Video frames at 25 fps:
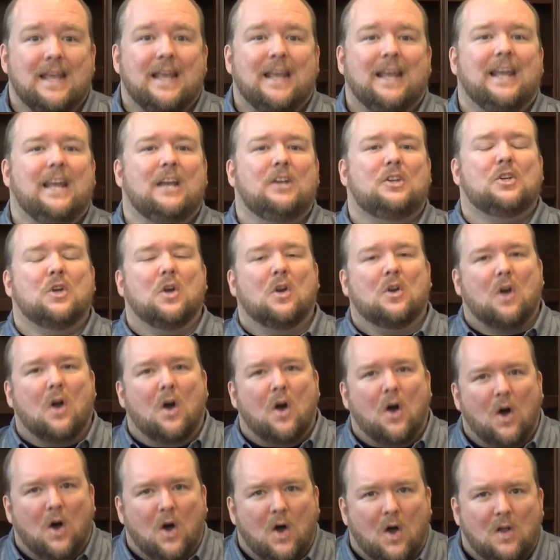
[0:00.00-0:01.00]
He took
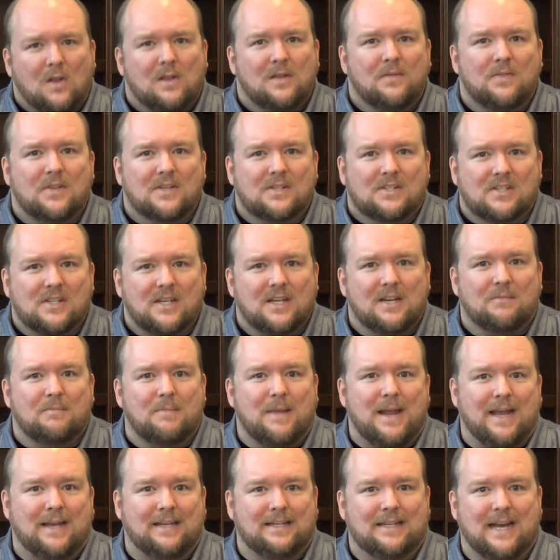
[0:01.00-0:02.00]
all of the sin of
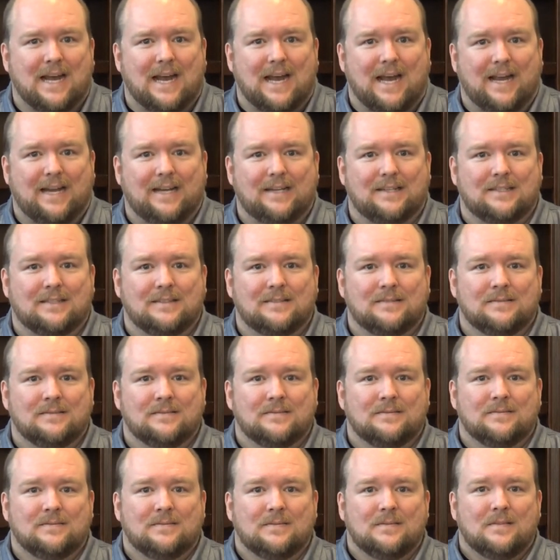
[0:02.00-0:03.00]
mankind
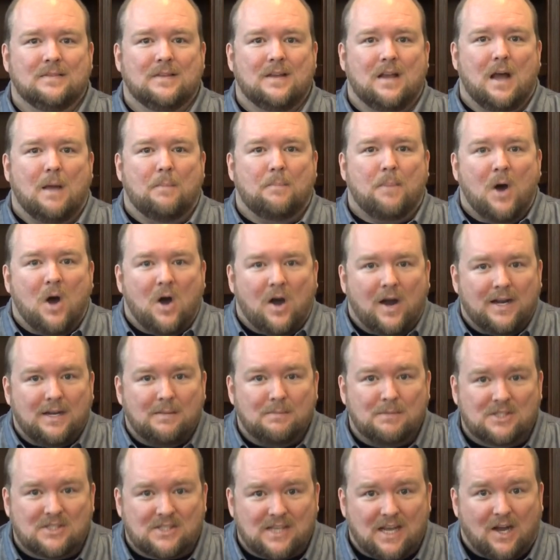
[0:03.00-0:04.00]
upon
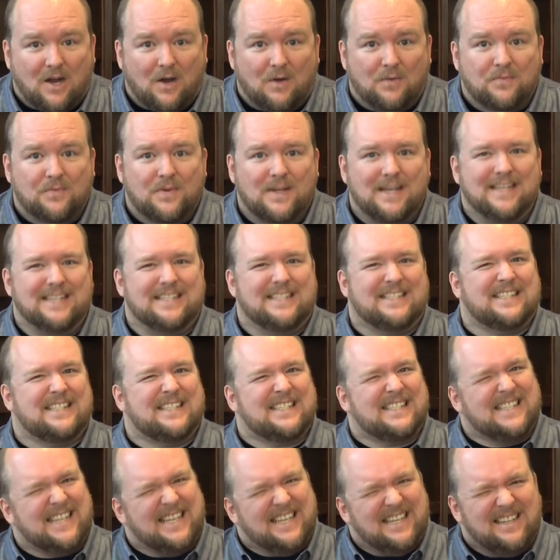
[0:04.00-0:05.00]
himself, his
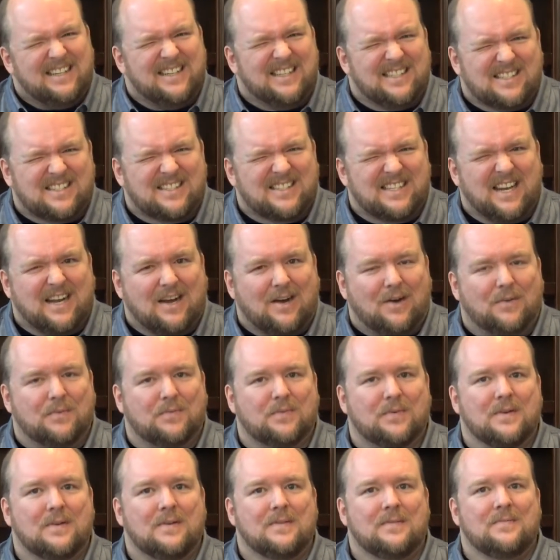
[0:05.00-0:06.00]
sinless
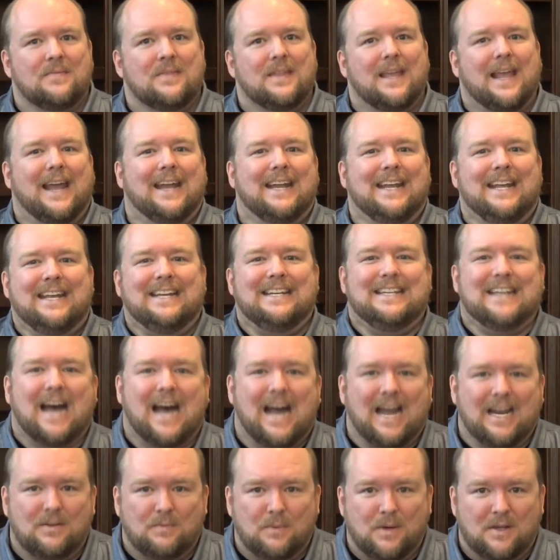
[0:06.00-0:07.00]
self, and he
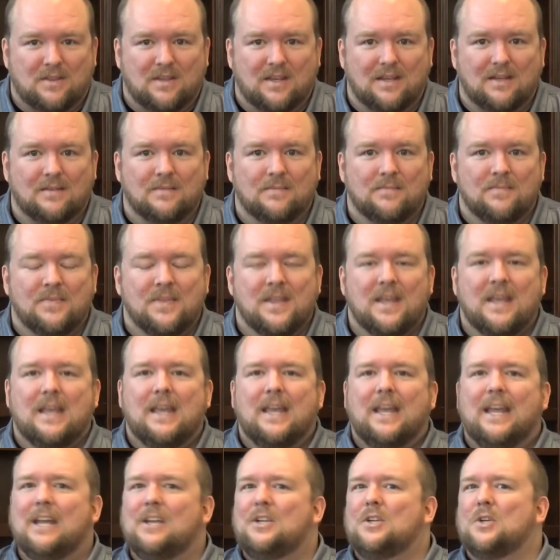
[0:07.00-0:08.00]
died with it.
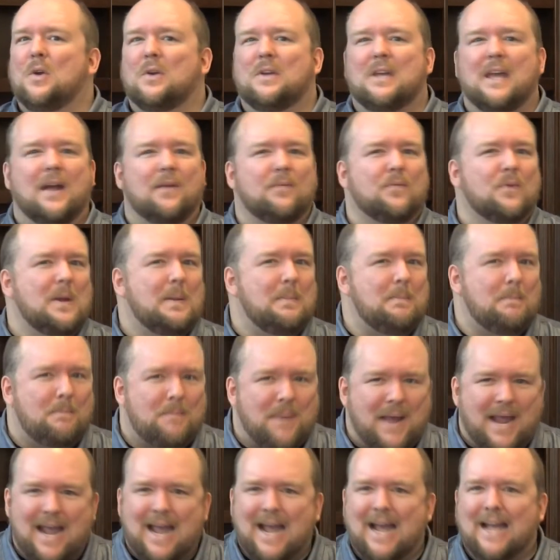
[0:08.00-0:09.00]
He took every
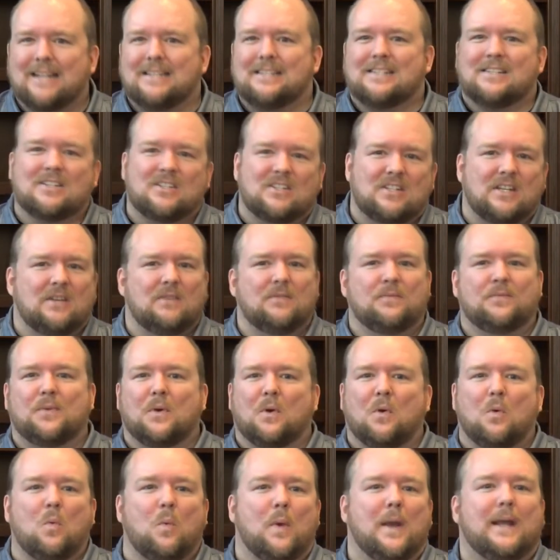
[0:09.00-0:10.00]
bad,
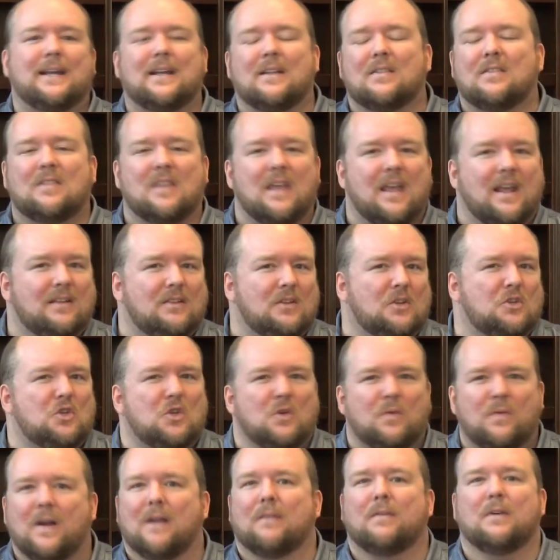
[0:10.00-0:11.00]
sinful, wicked thing that
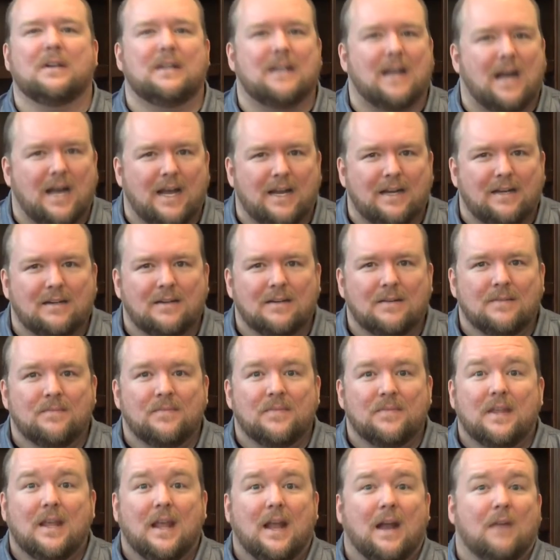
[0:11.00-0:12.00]
you've ever done,
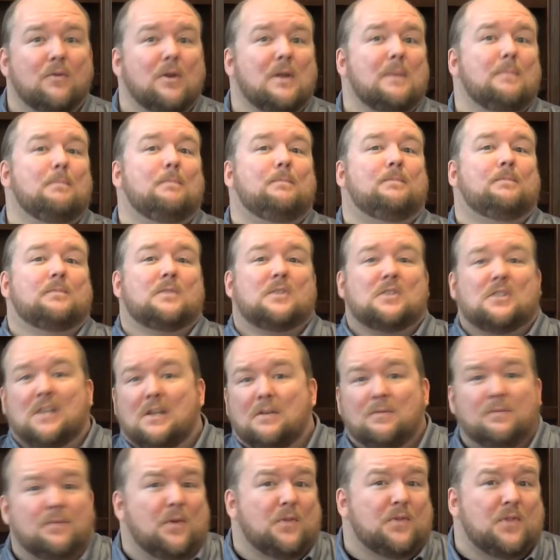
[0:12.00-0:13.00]
every
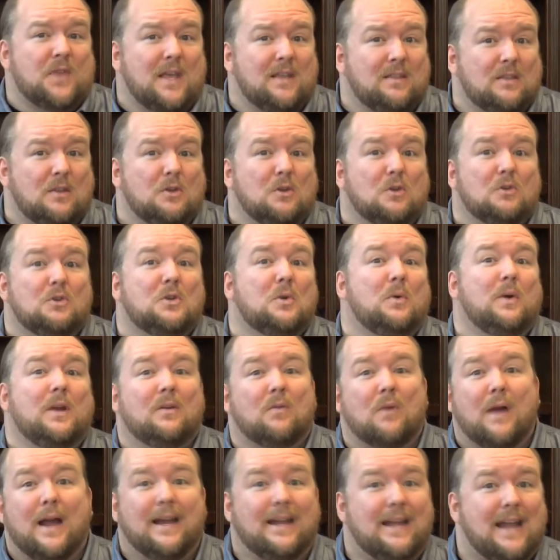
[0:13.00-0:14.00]
sinful thing that you're
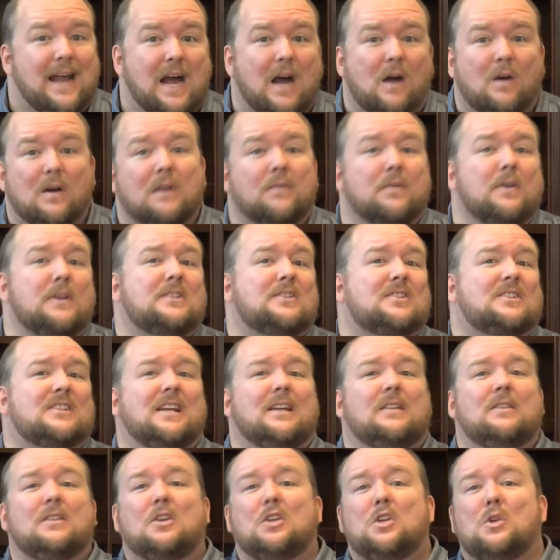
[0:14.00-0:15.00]
doing right now, every
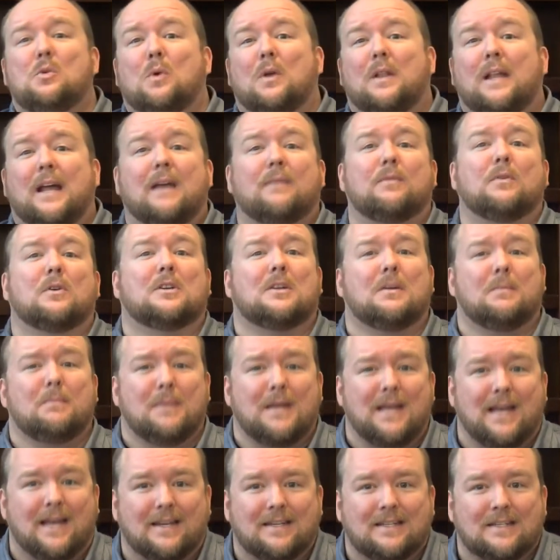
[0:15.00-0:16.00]
sin that you will ever
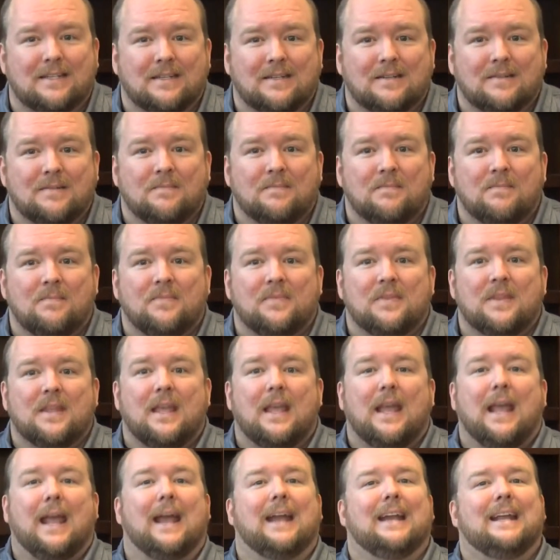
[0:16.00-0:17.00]
commit,
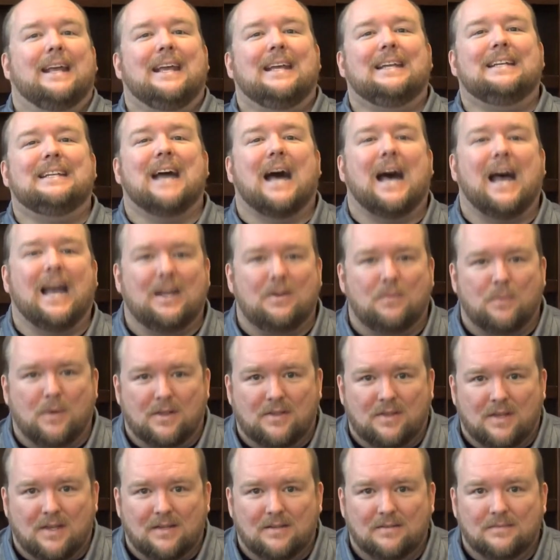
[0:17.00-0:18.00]
and he died
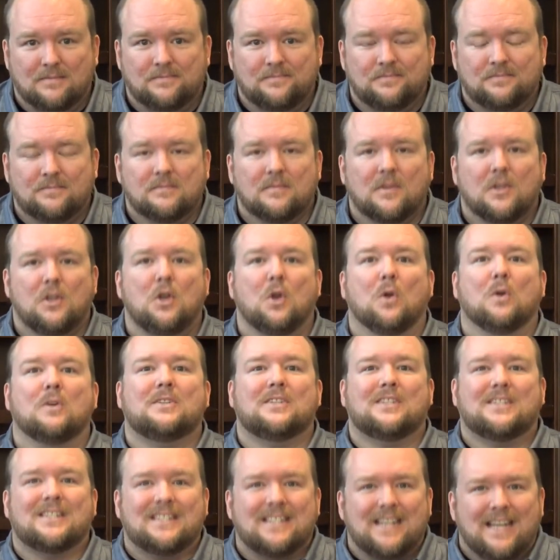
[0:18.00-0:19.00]
with it. Your
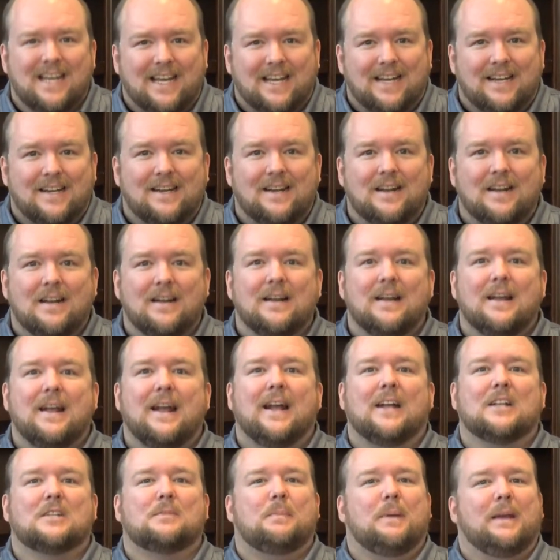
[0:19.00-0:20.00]
sin
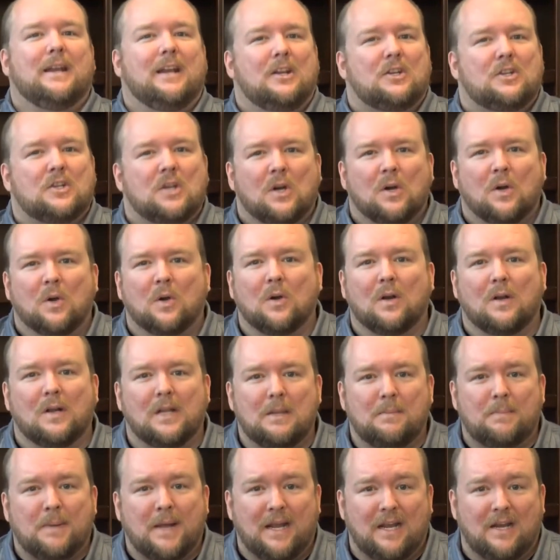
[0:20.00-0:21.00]
has been
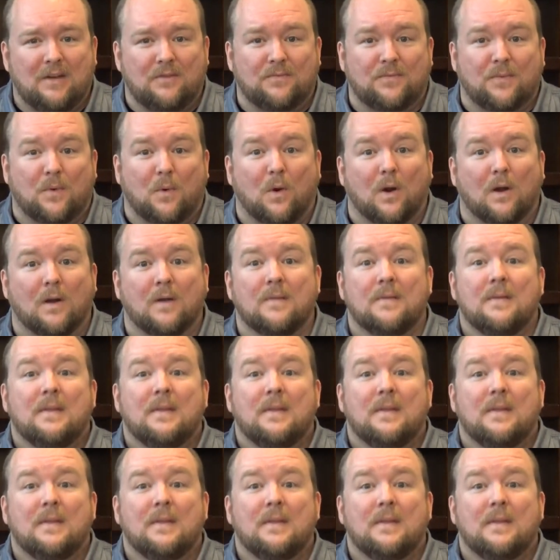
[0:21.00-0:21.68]
eternally paid for.